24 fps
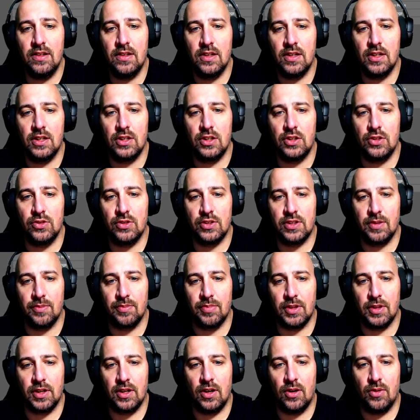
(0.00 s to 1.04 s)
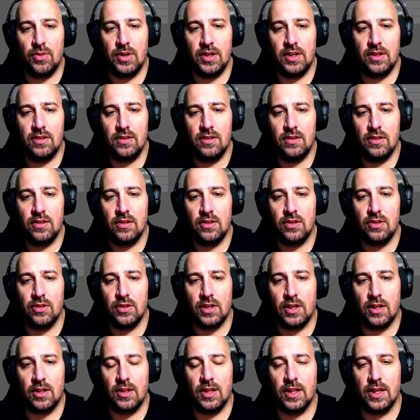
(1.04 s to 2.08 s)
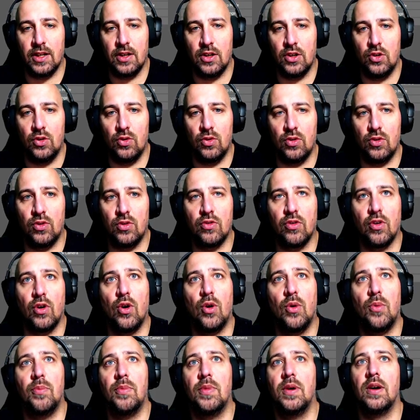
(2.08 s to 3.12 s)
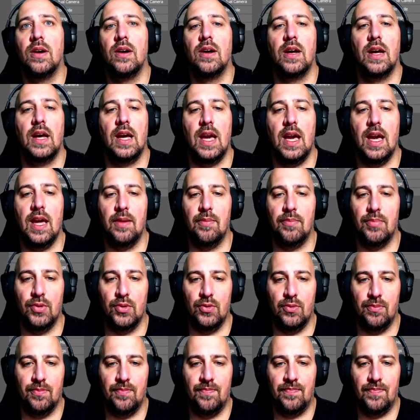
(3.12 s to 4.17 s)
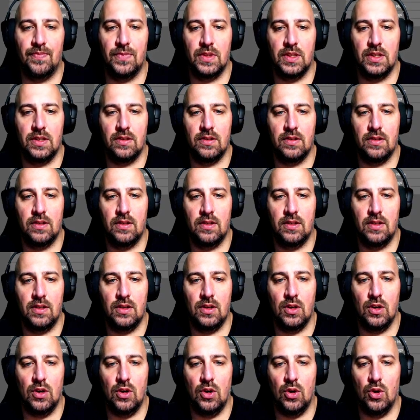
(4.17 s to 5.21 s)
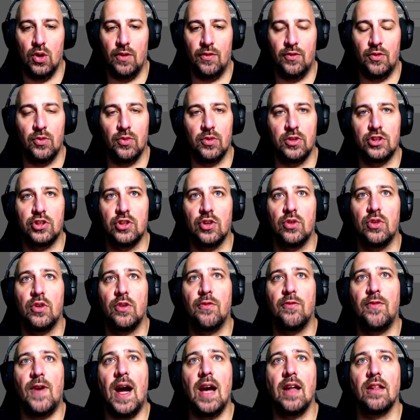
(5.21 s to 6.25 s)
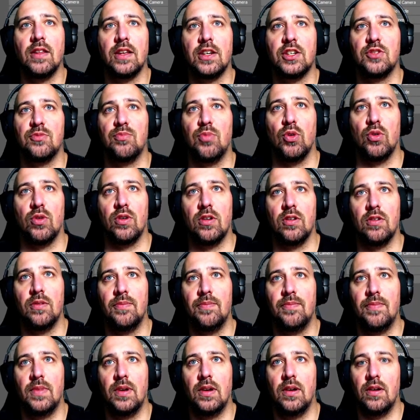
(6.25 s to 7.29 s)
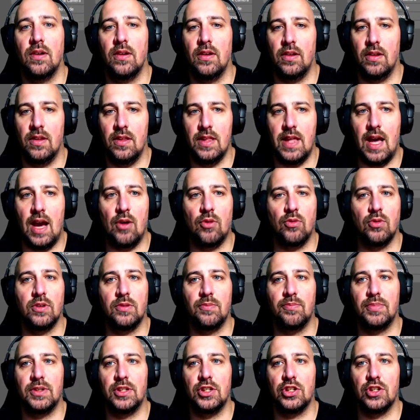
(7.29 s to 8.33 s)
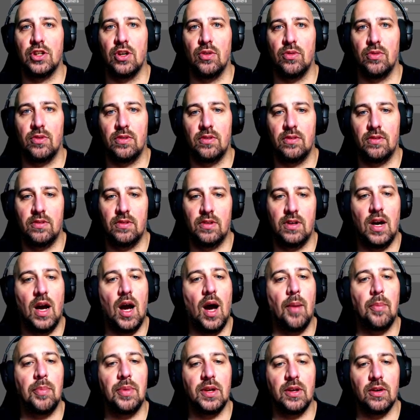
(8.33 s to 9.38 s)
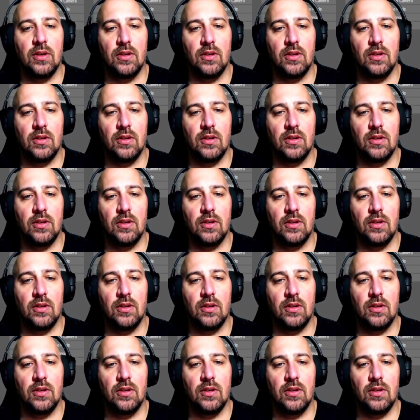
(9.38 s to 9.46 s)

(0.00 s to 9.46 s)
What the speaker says: you simply go in, you can click Google Chrome, and boom. Or if you want to show your File Explorer, that would be shown up here.